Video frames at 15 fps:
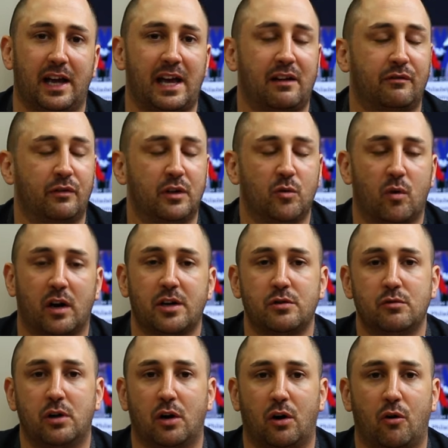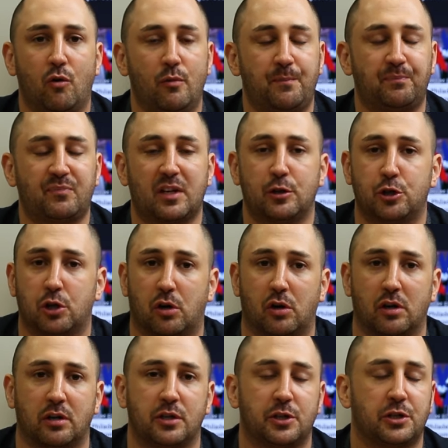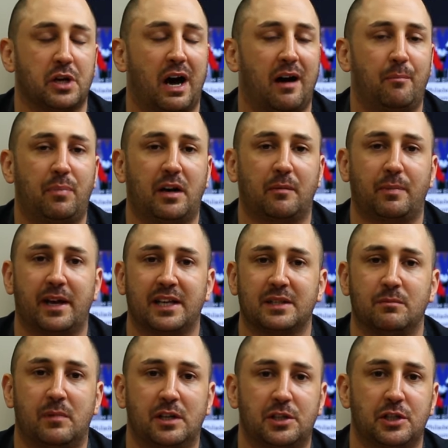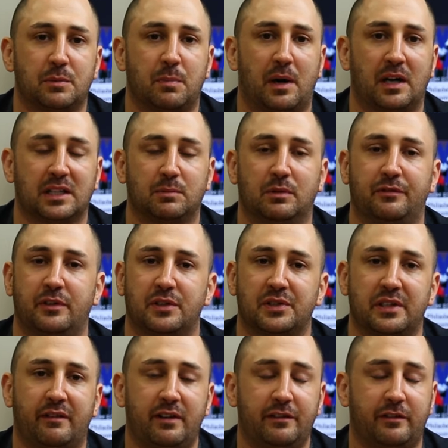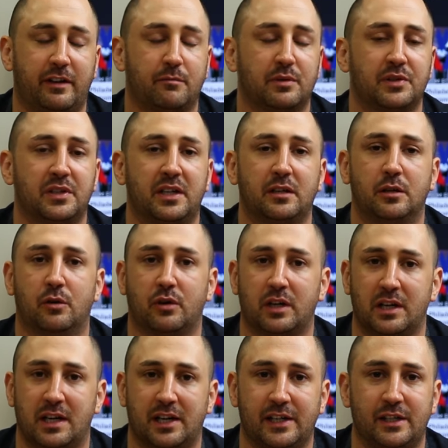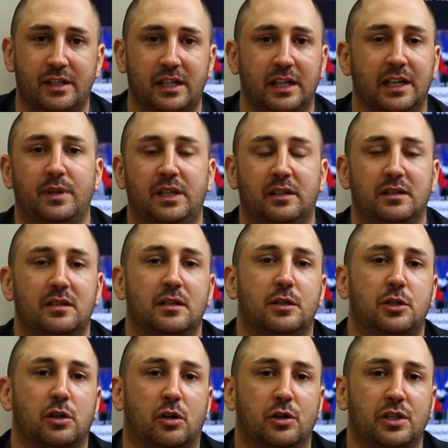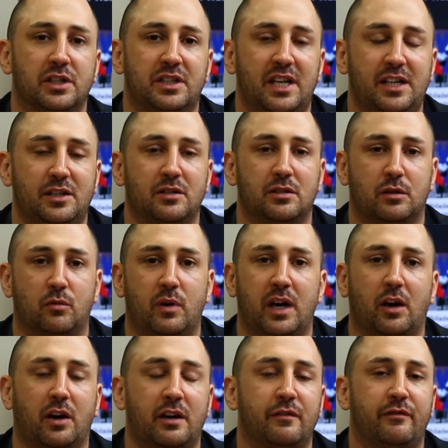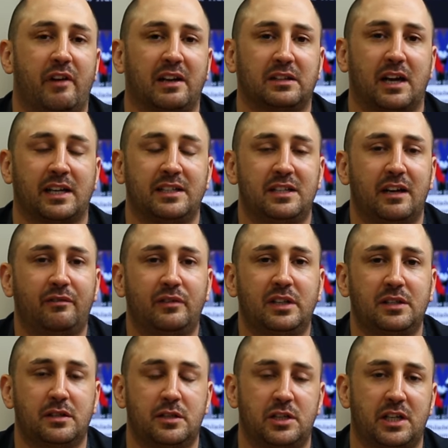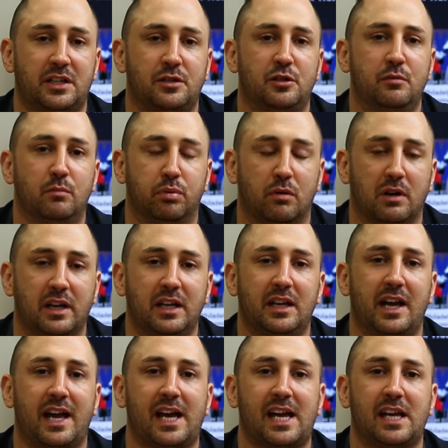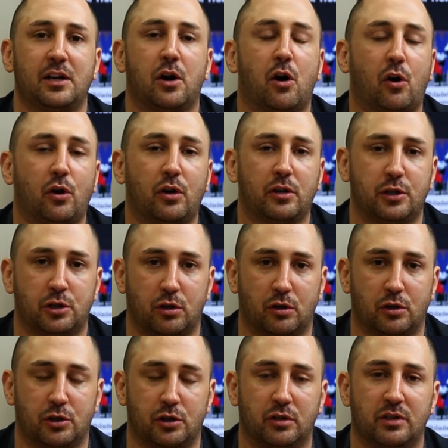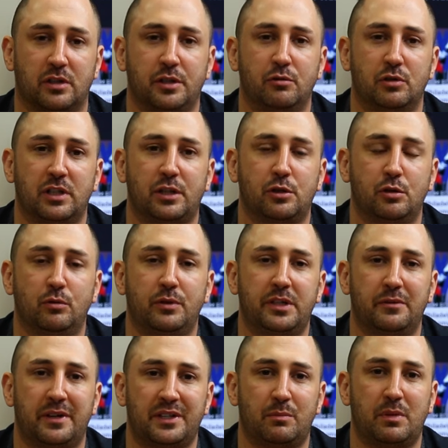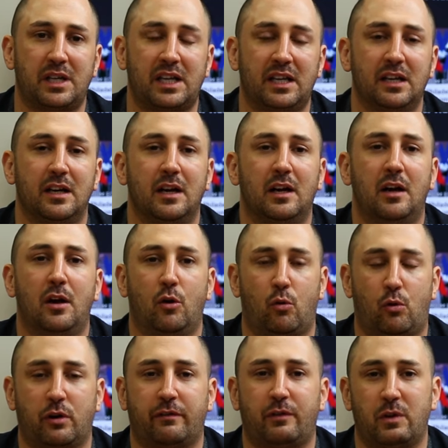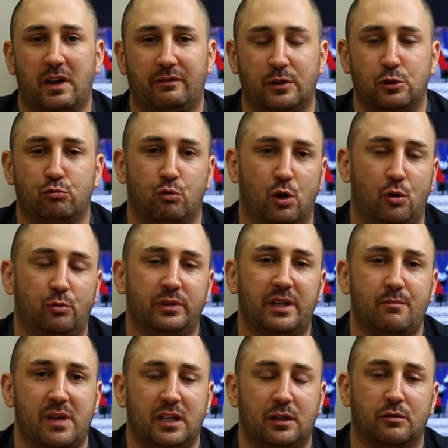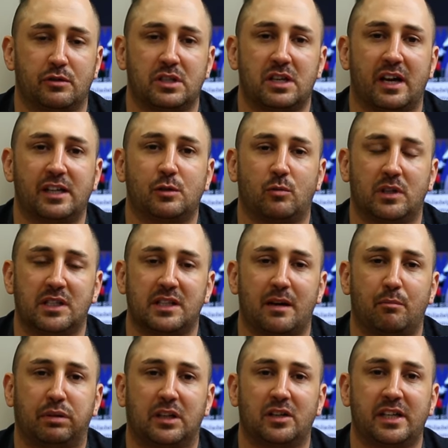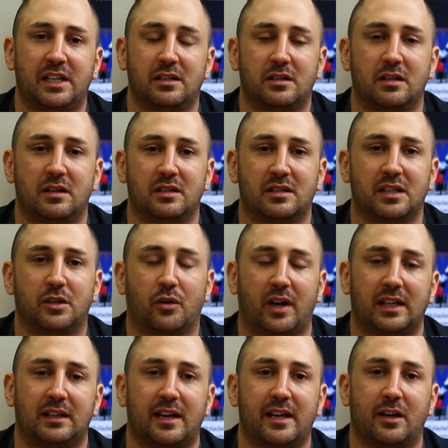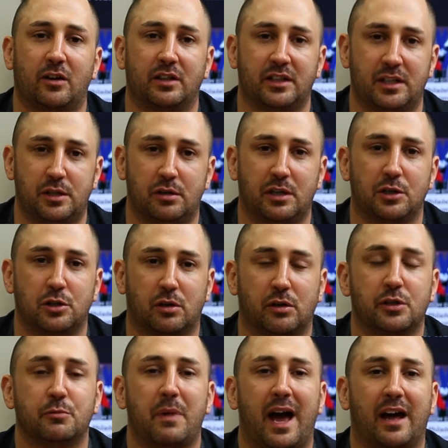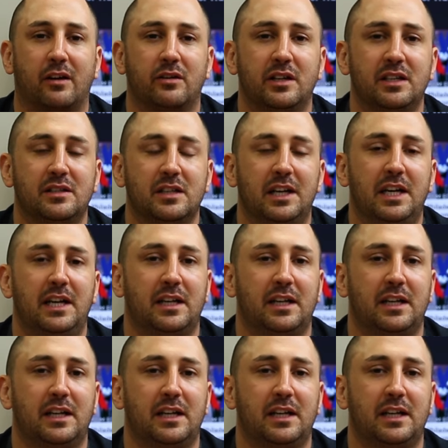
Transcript: everywhere you go, charge. Top up as much as possible. If you're 75%, go to 90 because the charging stations are rare. In fact, I definitely suggest you bring a car charger, usually dual USB, or if you have a drone, they make those nice ones that plug into the cigarette lighter and then you can charge batteries.